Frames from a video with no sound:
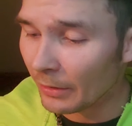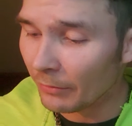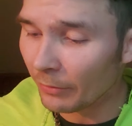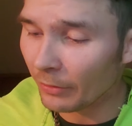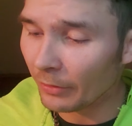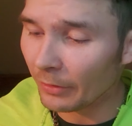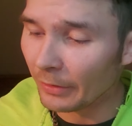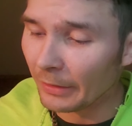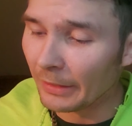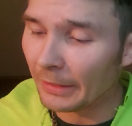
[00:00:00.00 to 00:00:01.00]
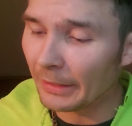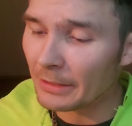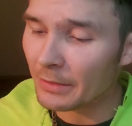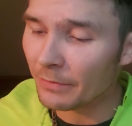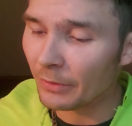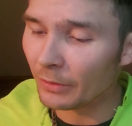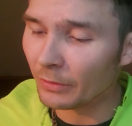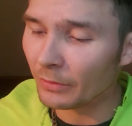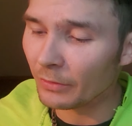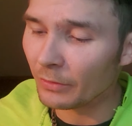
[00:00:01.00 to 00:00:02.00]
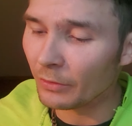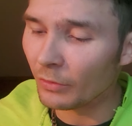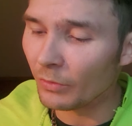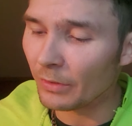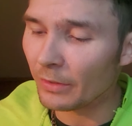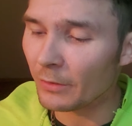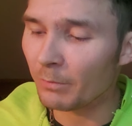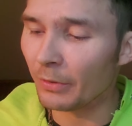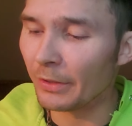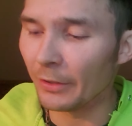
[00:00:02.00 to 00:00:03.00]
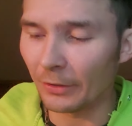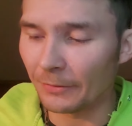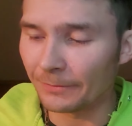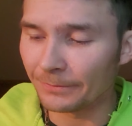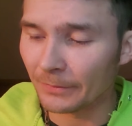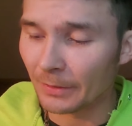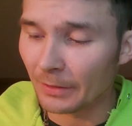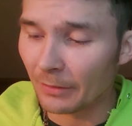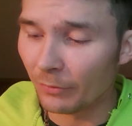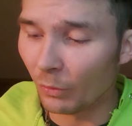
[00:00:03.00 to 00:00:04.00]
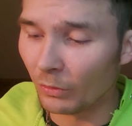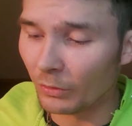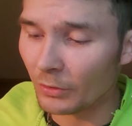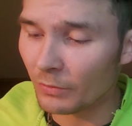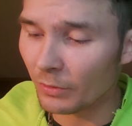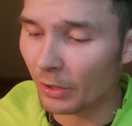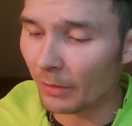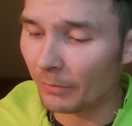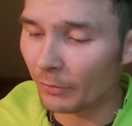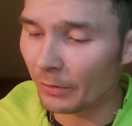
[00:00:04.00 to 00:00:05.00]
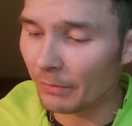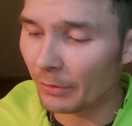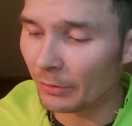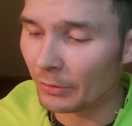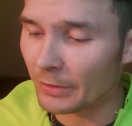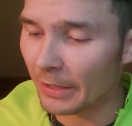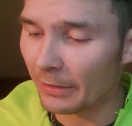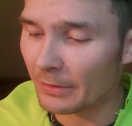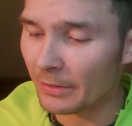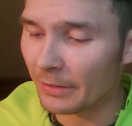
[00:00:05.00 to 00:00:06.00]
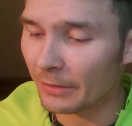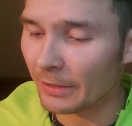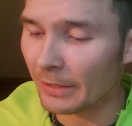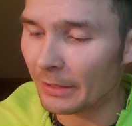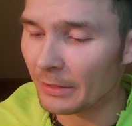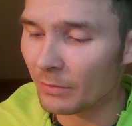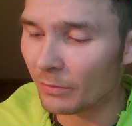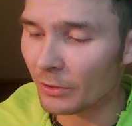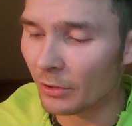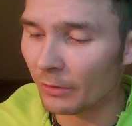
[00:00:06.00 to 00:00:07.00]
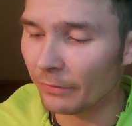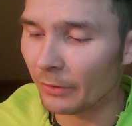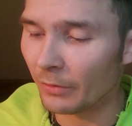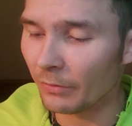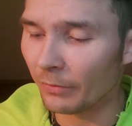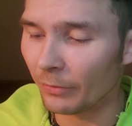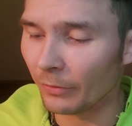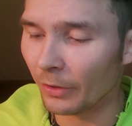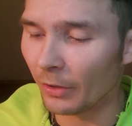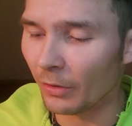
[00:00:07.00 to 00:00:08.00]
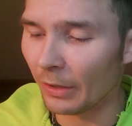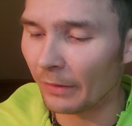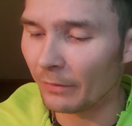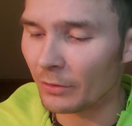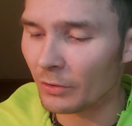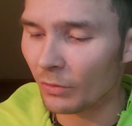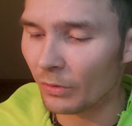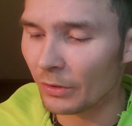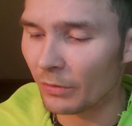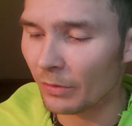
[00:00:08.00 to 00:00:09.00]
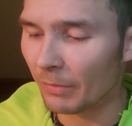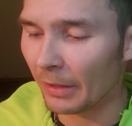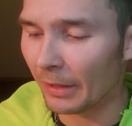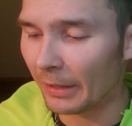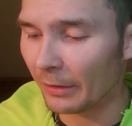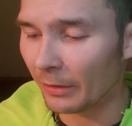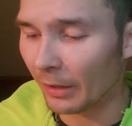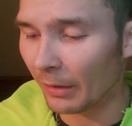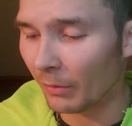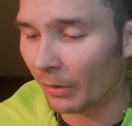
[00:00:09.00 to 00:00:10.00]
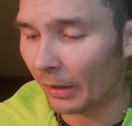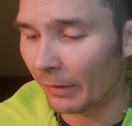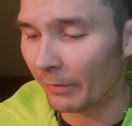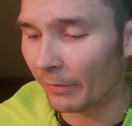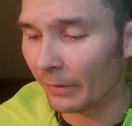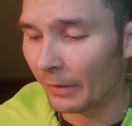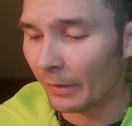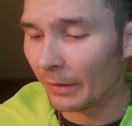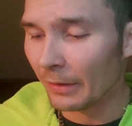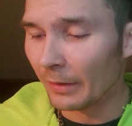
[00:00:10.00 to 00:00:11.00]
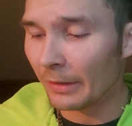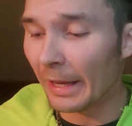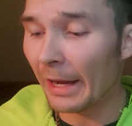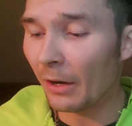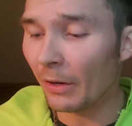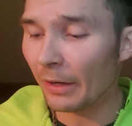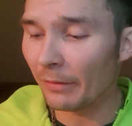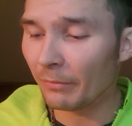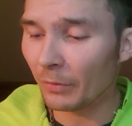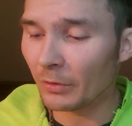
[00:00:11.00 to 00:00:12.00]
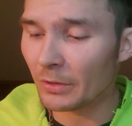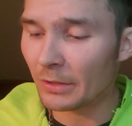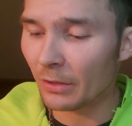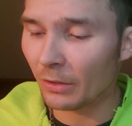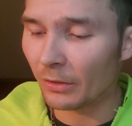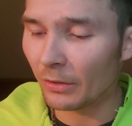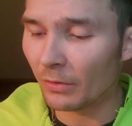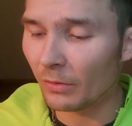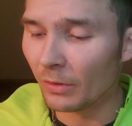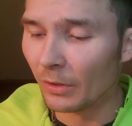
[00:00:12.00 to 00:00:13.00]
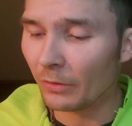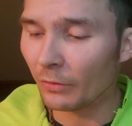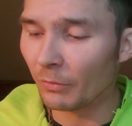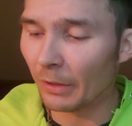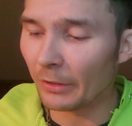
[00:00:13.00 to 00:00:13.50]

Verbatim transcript: for he has filled you with splendor. Foreigners will come to rebuild your towns, and their kings will serve you. For though I have destroyed you in my anger, I will have now have mercy on you through my